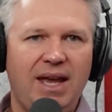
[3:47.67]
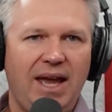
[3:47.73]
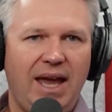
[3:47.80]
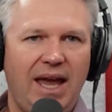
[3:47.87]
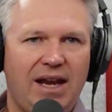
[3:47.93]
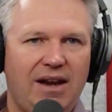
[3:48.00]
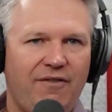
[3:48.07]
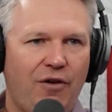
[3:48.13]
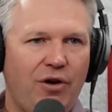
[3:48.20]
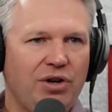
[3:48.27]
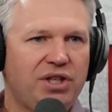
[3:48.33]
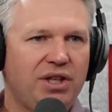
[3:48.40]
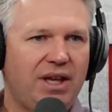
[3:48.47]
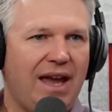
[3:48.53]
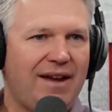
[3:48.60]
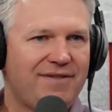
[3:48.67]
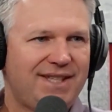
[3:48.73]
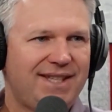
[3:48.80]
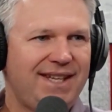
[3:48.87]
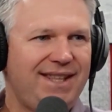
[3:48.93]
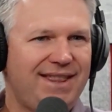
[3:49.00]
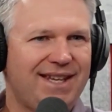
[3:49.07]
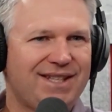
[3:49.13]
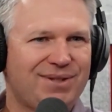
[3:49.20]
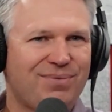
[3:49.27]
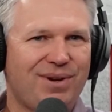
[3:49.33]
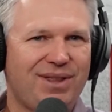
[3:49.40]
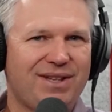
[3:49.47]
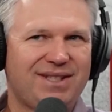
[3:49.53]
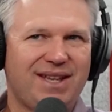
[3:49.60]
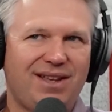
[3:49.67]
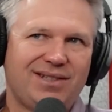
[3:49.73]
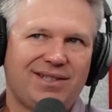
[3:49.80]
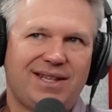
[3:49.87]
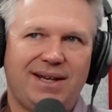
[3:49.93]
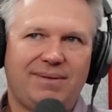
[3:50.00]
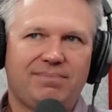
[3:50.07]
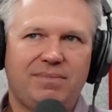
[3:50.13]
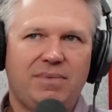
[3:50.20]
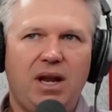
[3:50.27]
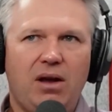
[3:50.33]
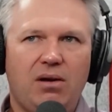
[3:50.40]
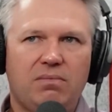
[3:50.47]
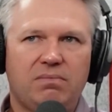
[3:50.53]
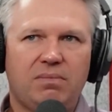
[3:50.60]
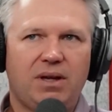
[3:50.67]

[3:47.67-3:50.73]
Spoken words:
And unfortunately, I've seen this where the seller's like, no,